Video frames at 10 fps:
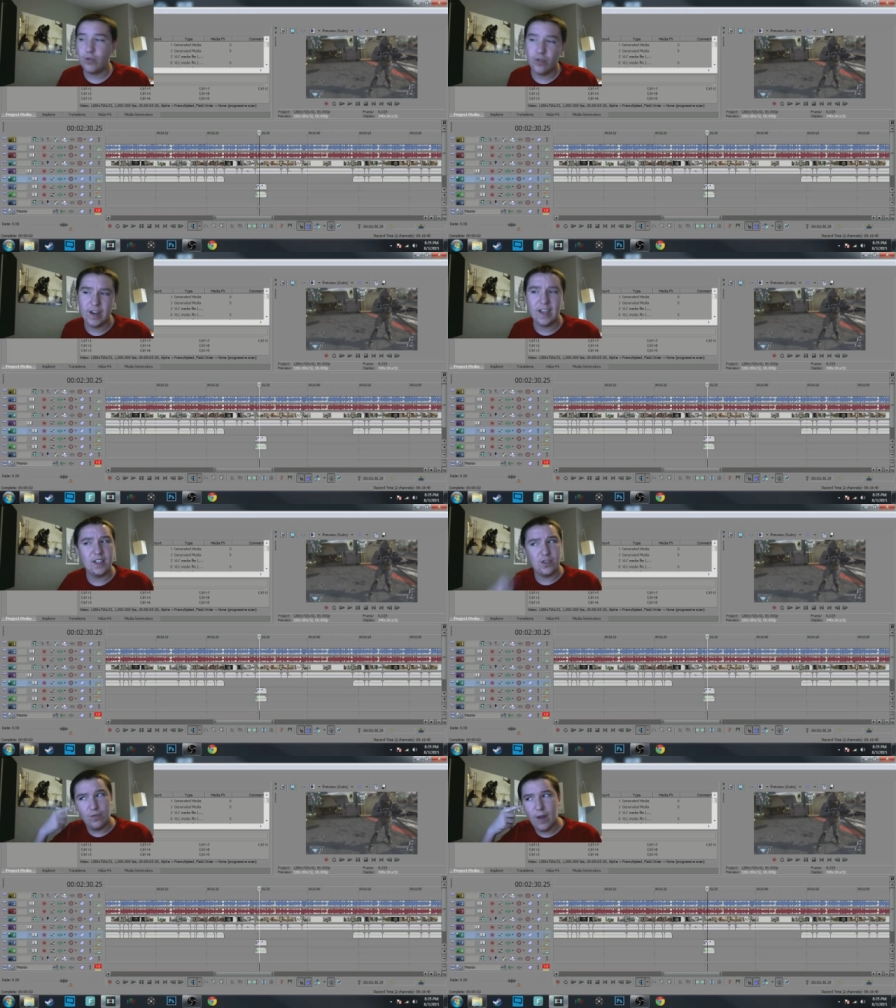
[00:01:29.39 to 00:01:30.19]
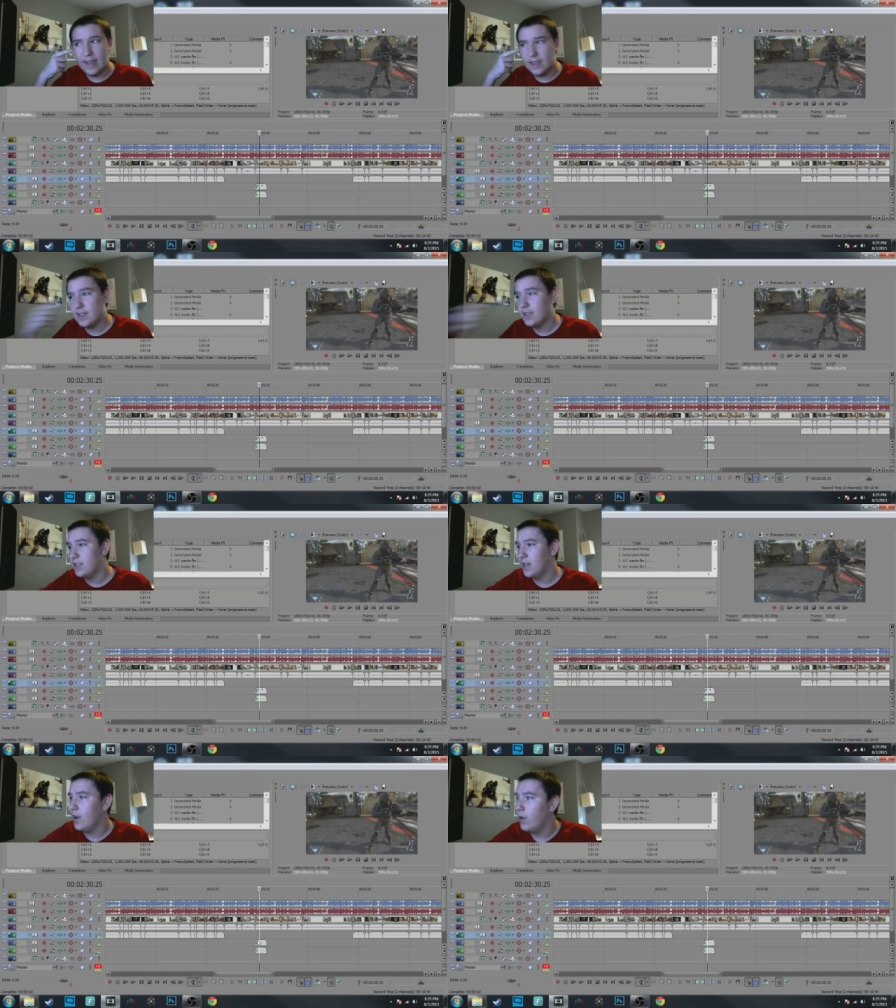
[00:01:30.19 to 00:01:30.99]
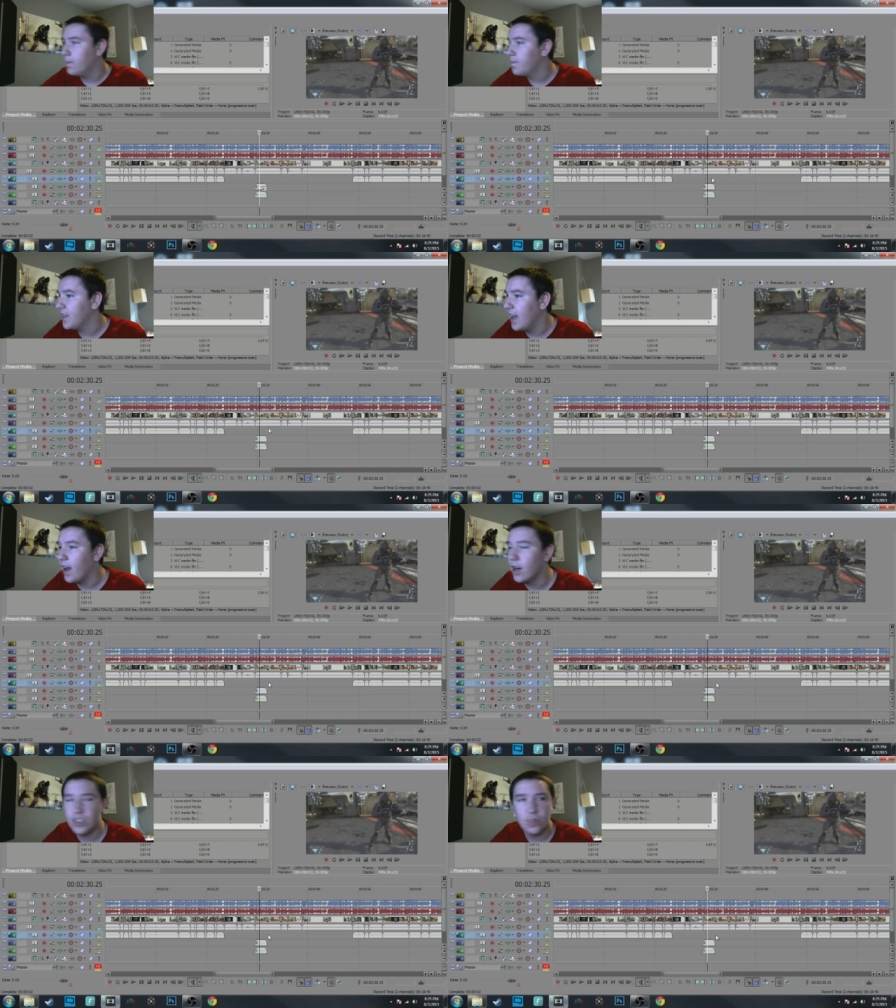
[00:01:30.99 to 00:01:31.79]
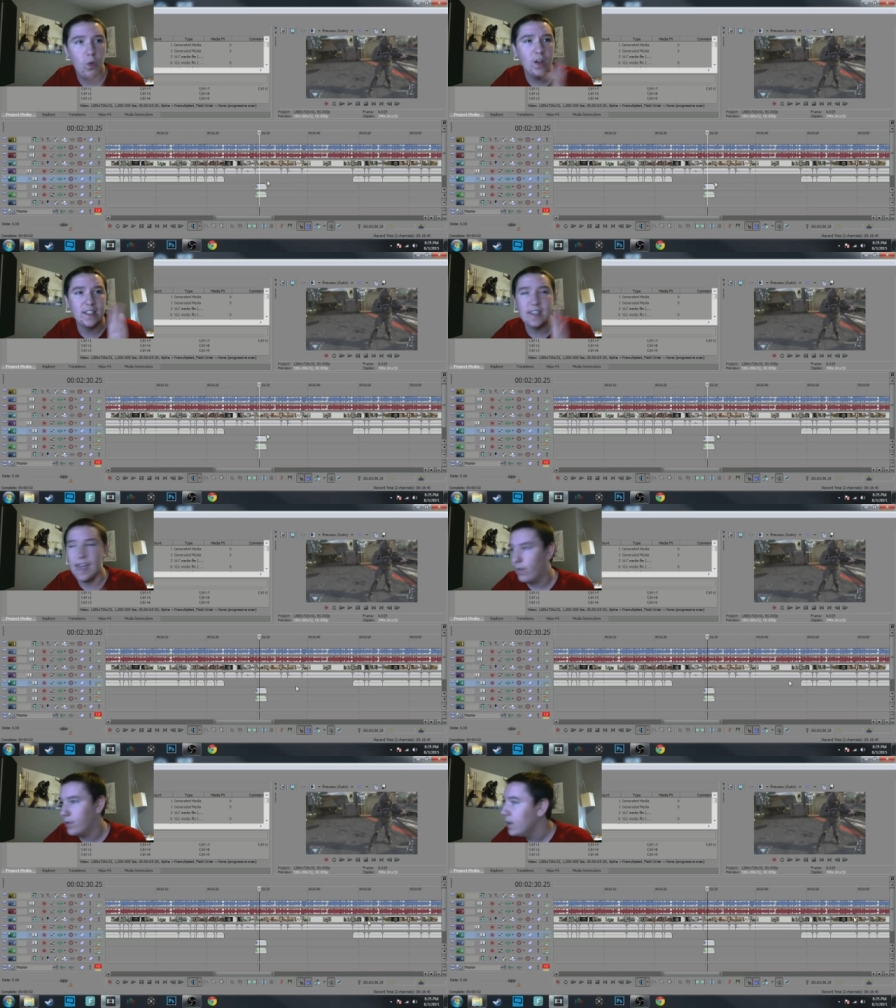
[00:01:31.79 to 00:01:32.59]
green is right, so they are just one sound.